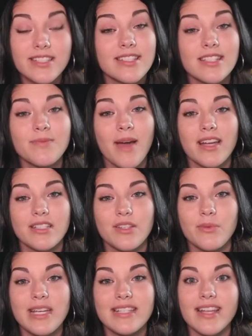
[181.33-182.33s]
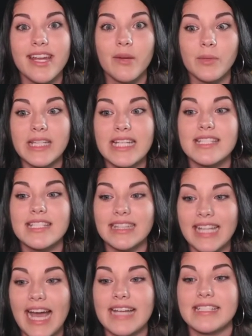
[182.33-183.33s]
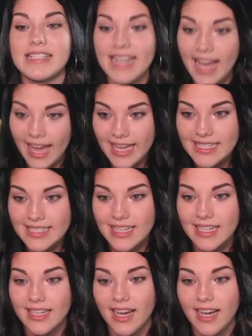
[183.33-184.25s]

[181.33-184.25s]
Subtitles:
just this past few weeks, and it released last night.